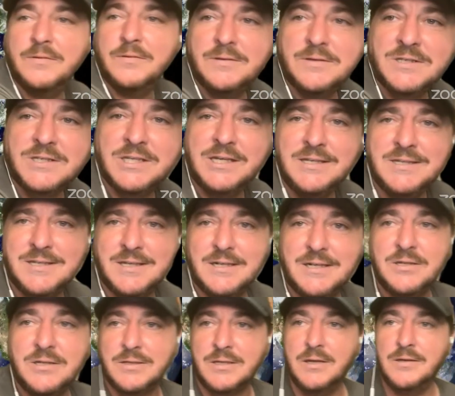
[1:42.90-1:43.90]
Season
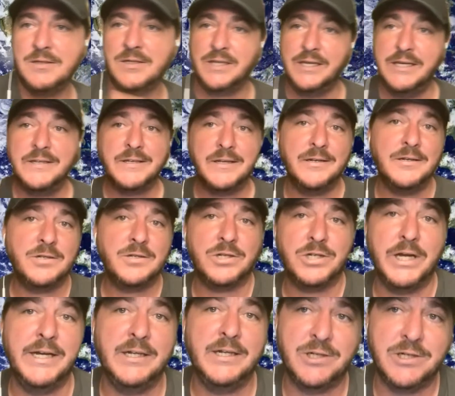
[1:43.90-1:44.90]
is
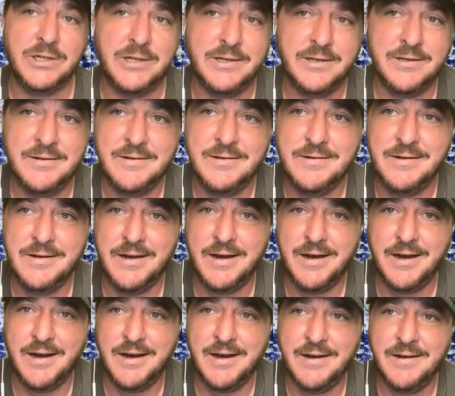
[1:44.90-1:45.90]
changing.
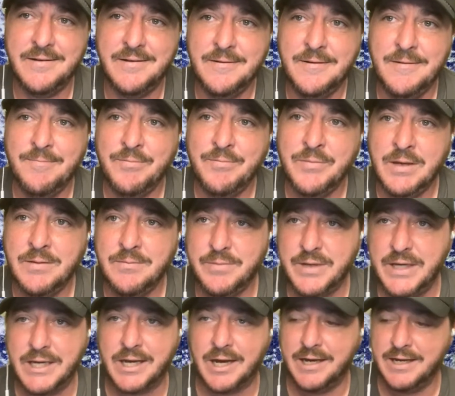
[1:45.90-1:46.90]

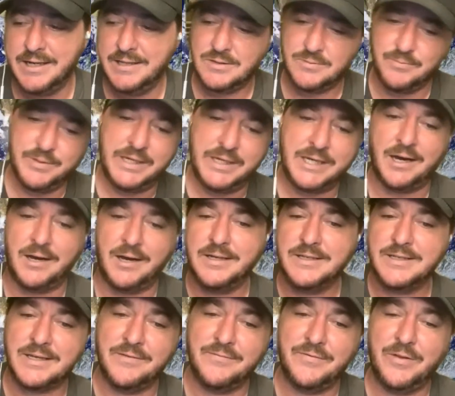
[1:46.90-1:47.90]

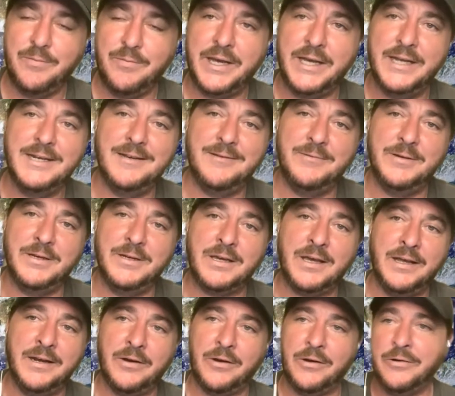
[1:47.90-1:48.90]
Because of the pandemic
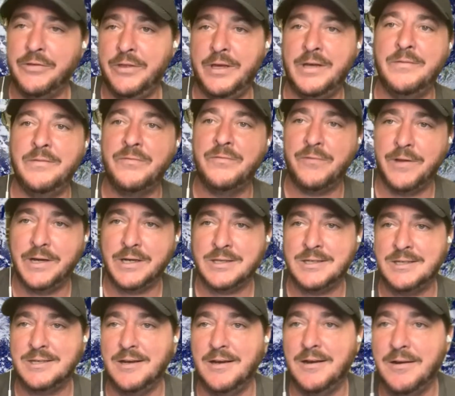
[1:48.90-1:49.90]
and all the
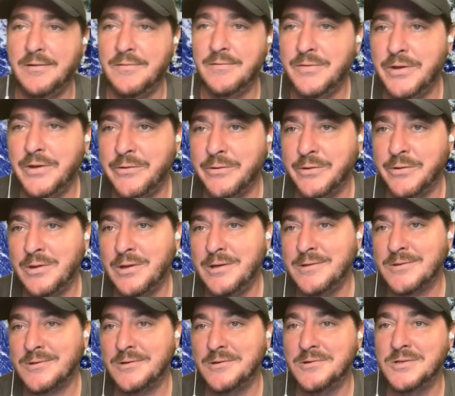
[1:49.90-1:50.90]
influx of the
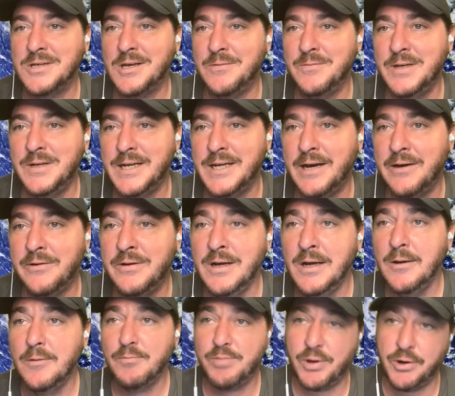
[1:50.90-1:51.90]
Northeasterners coming down
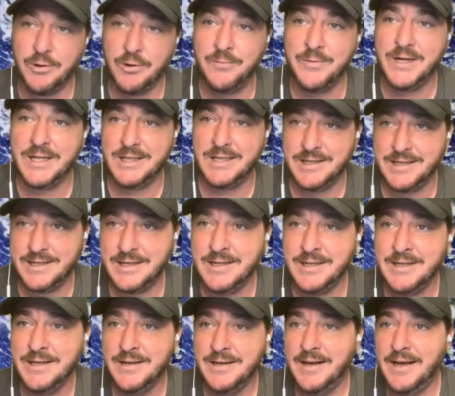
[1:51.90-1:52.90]

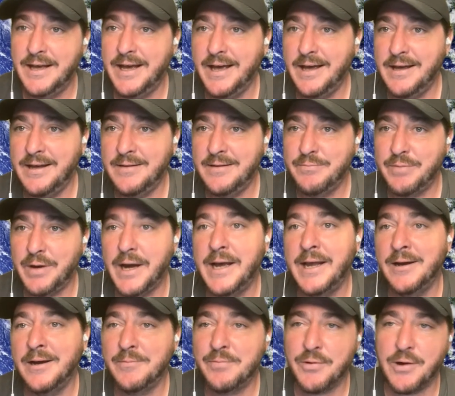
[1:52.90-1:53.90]
permanently and
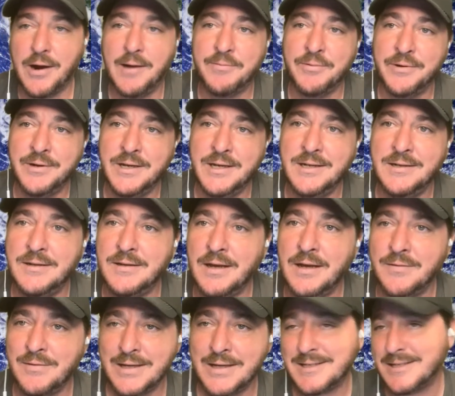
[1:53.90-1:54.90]
buying up property.
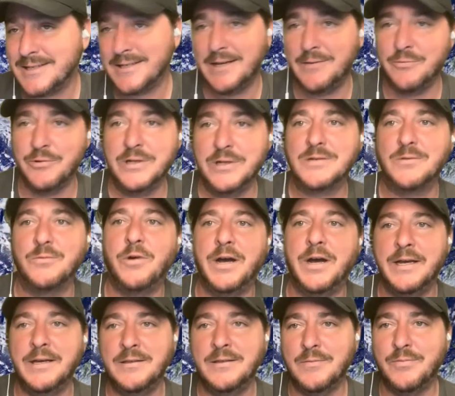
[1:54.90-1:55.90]
And that's the same reason
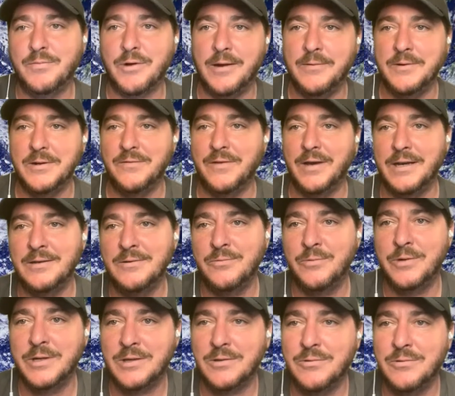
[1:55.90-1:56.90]
why the property value
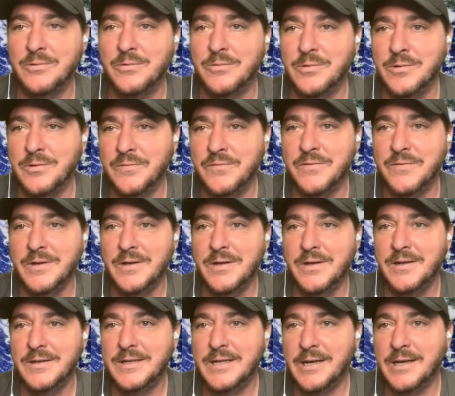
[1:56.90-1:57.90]
went through the roof
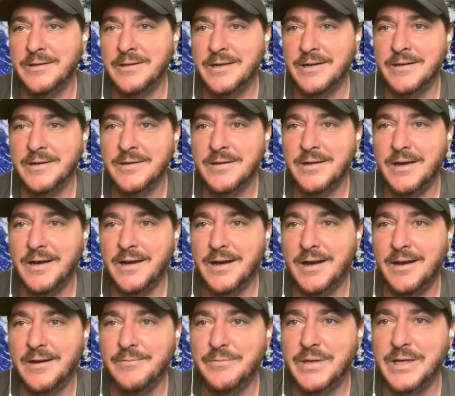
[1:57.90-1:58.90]
down there,
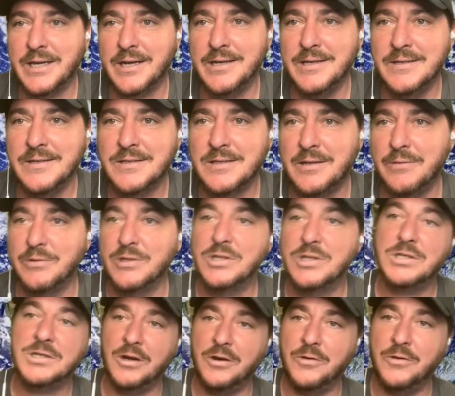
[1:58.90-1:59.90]
because there
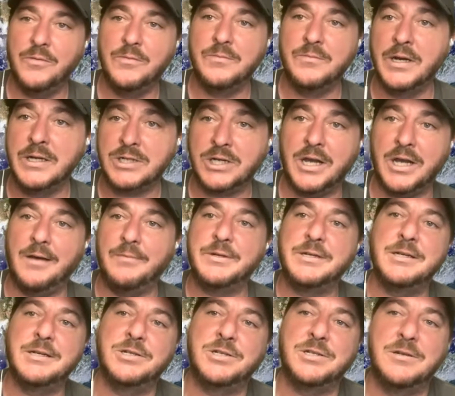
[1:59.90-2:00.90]
was so much
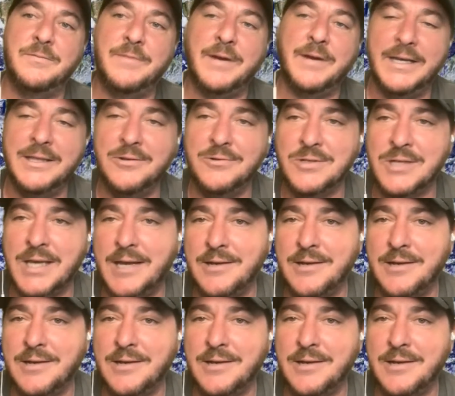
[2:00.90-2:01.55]
competition to buy those